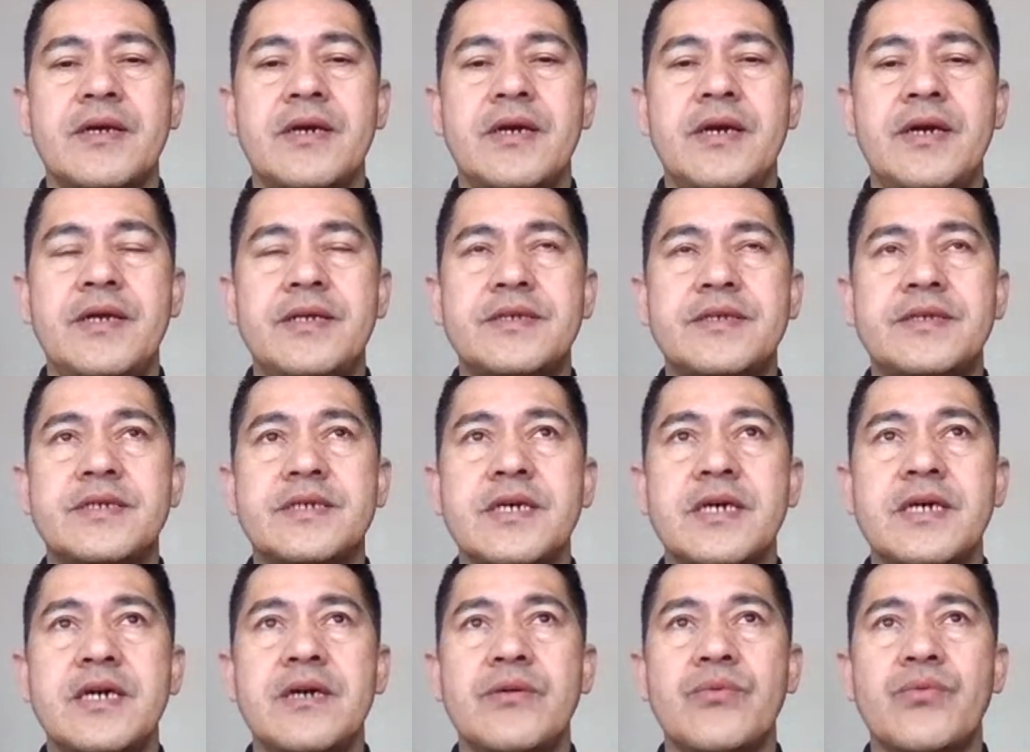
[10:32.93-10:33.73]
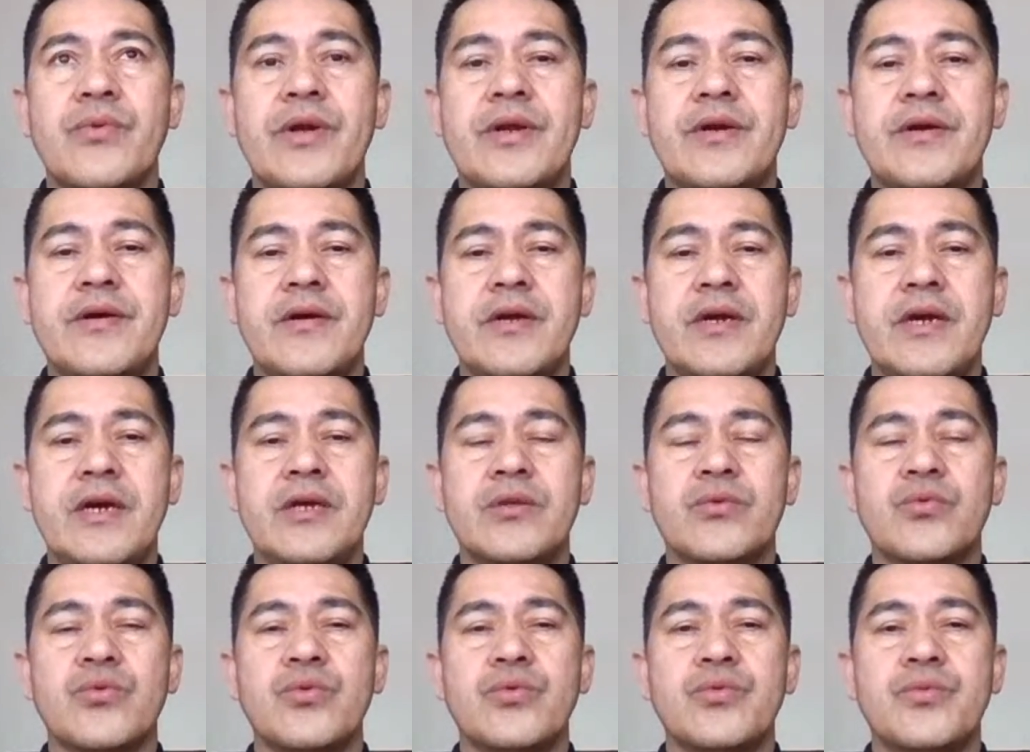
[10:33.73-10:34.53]
and see whether
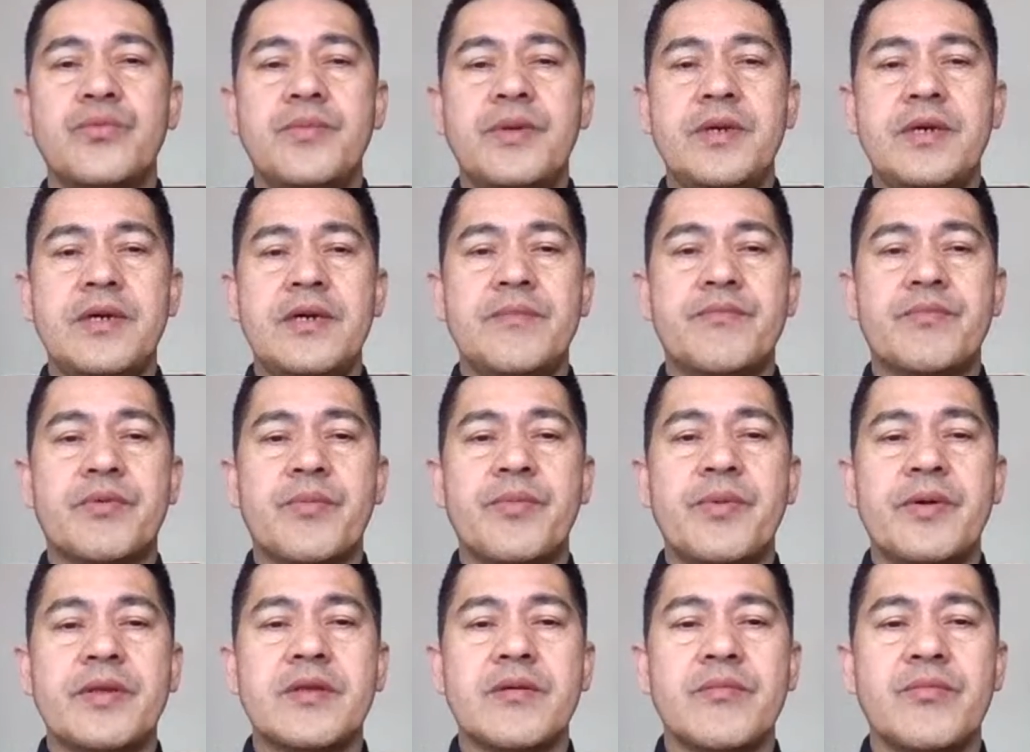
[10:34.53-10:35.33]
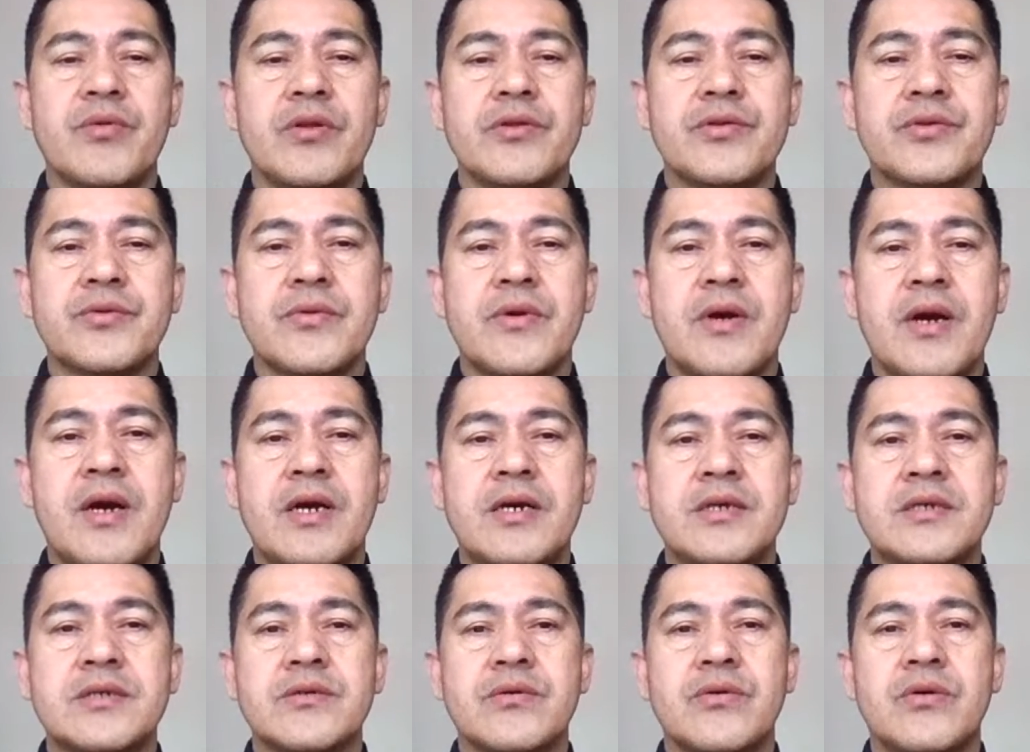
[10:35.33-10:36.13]
it would be profitable to
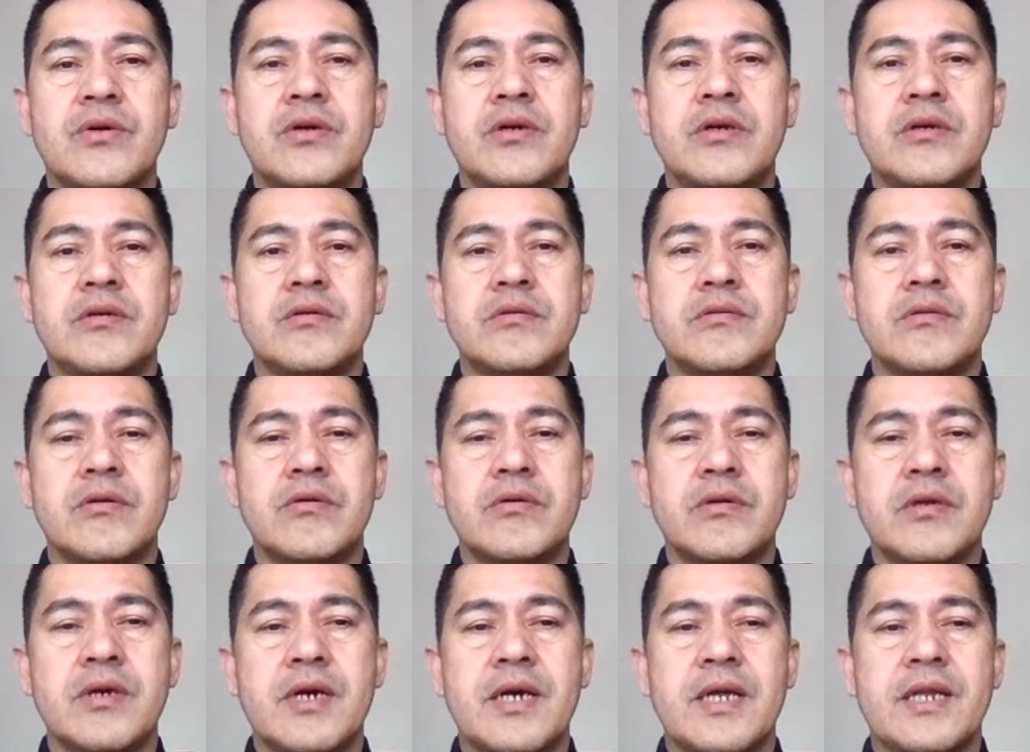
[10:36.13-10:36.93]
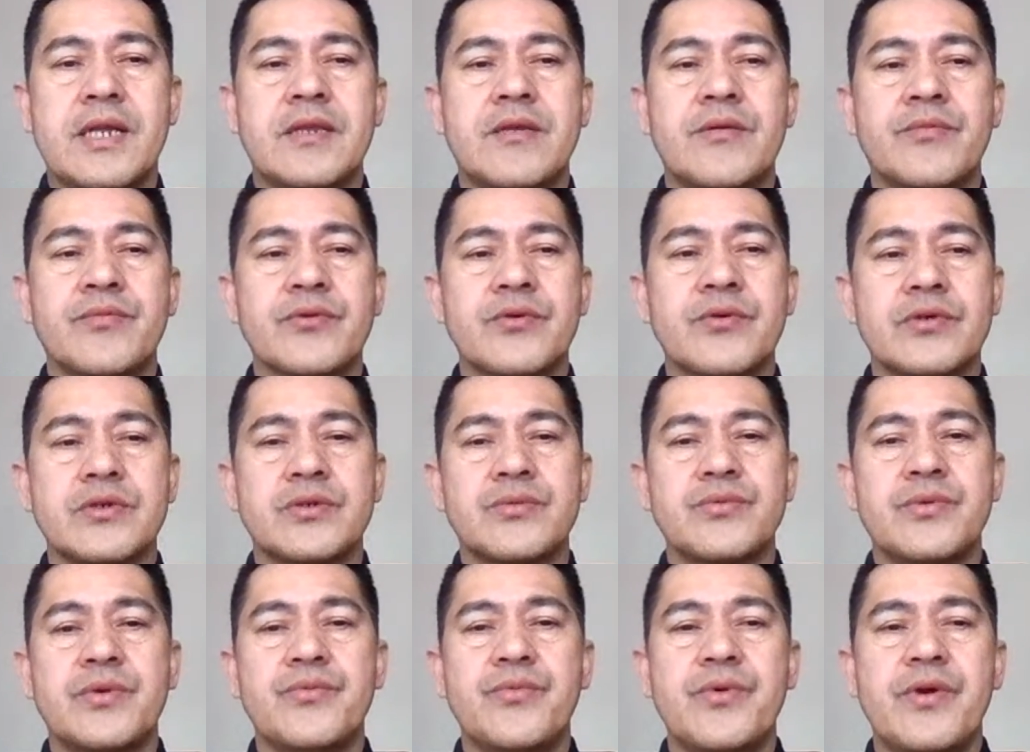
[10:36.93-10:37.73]
us or not, of
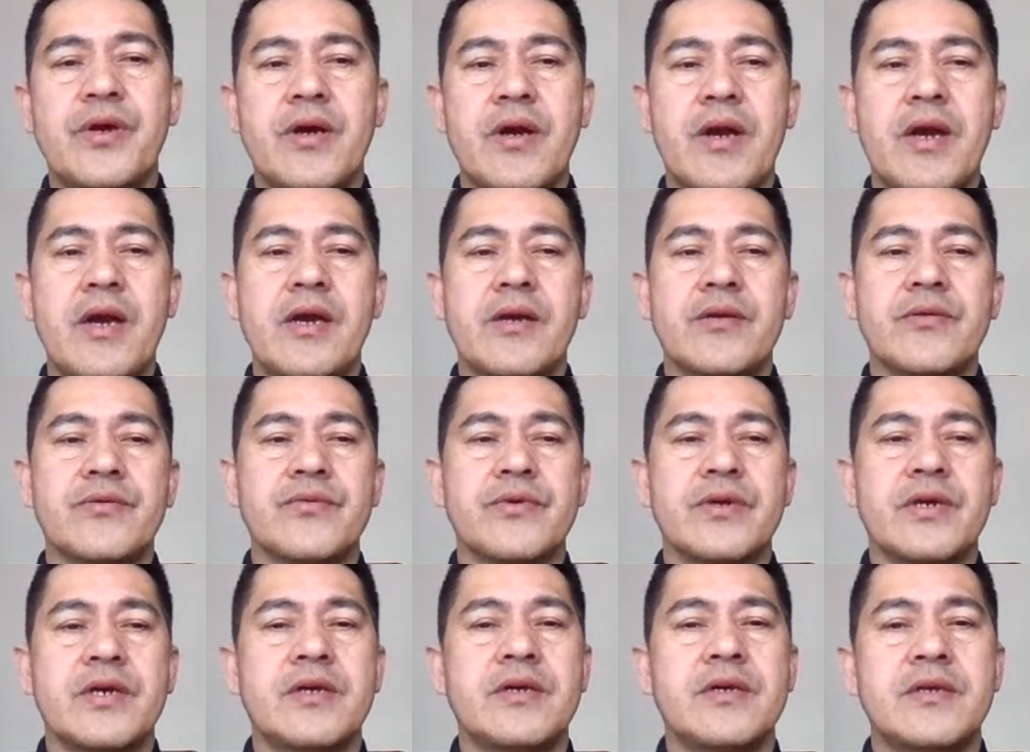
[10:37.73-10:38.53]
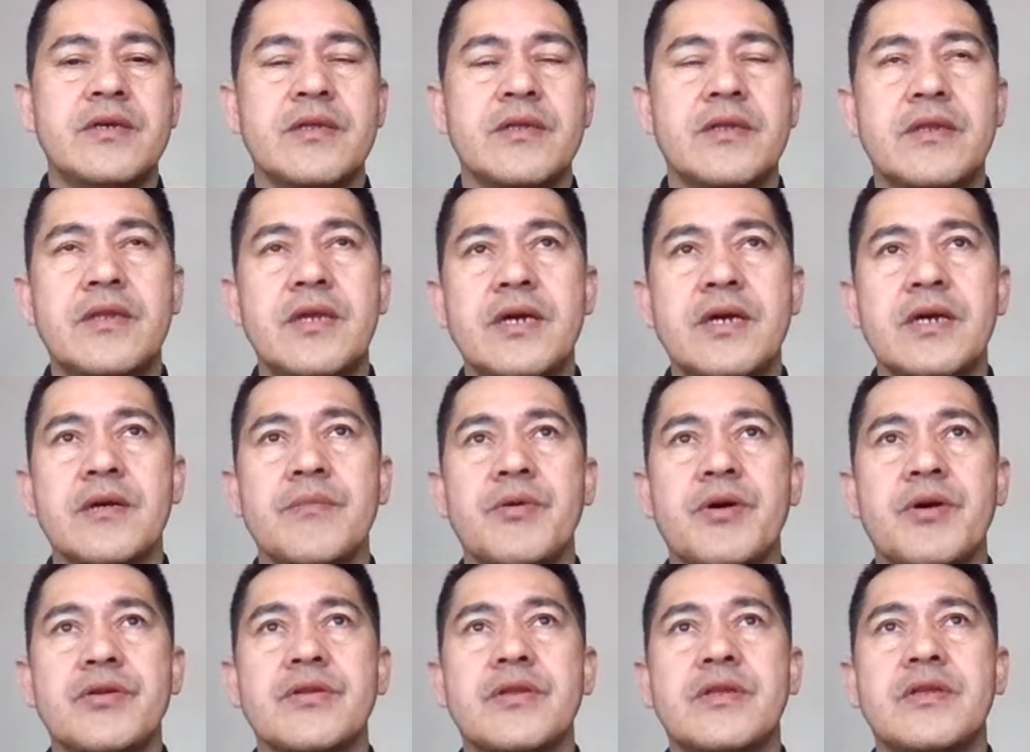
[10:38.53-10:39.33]
course, when we are angry, think
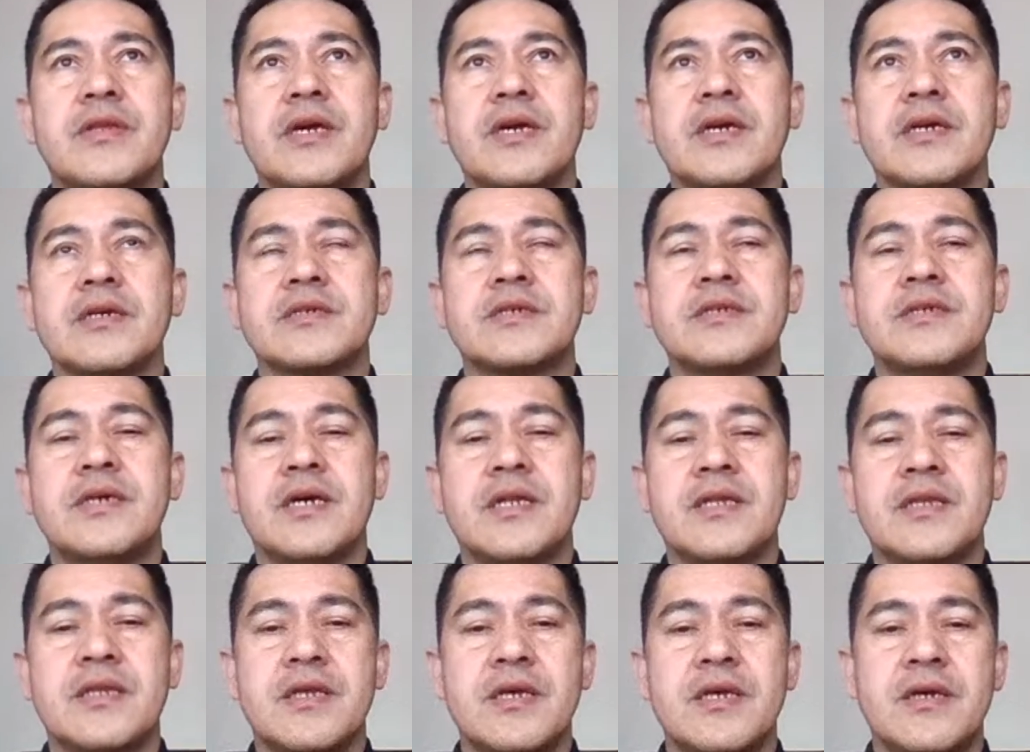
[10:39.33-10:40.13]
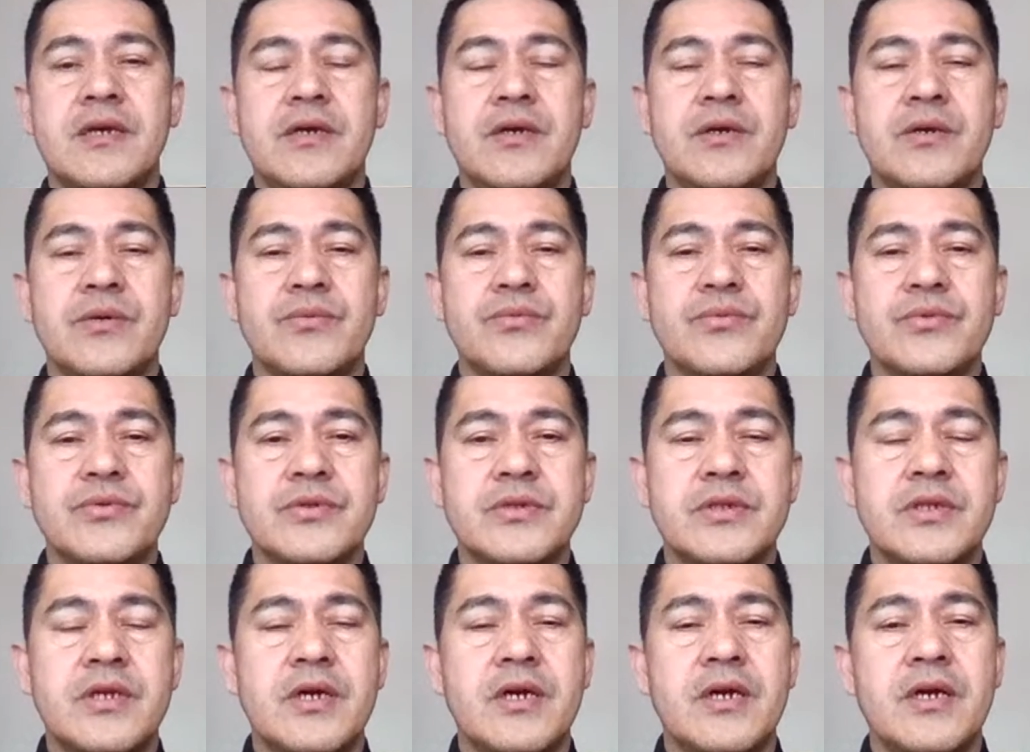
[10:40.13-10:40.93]
about things that
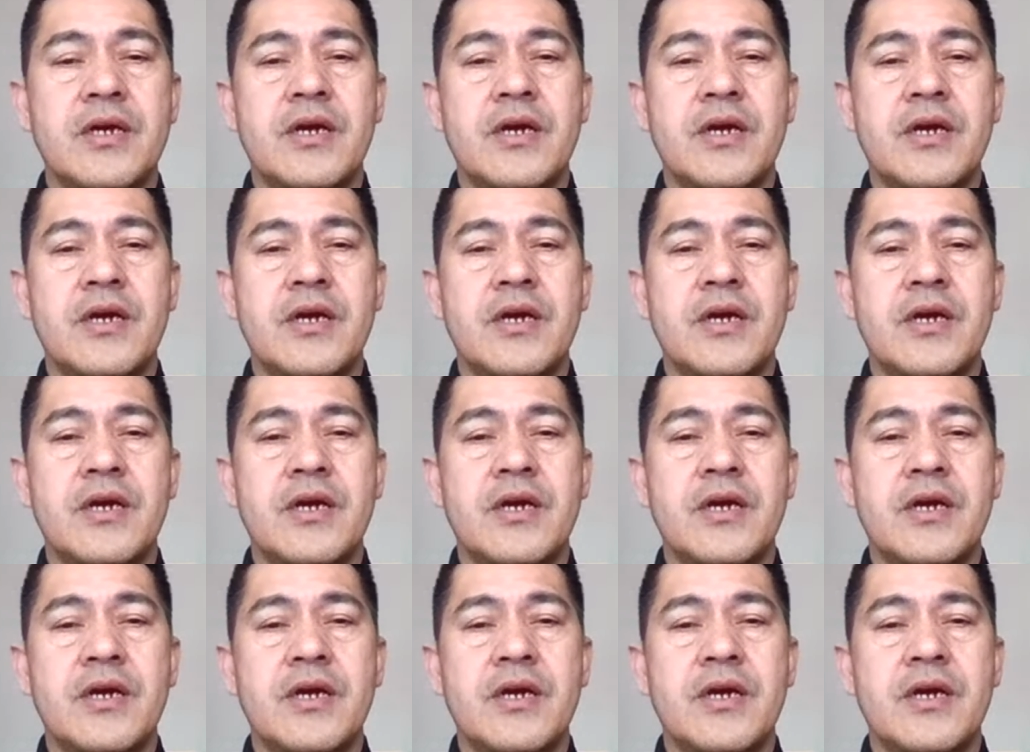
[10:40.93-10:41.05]
would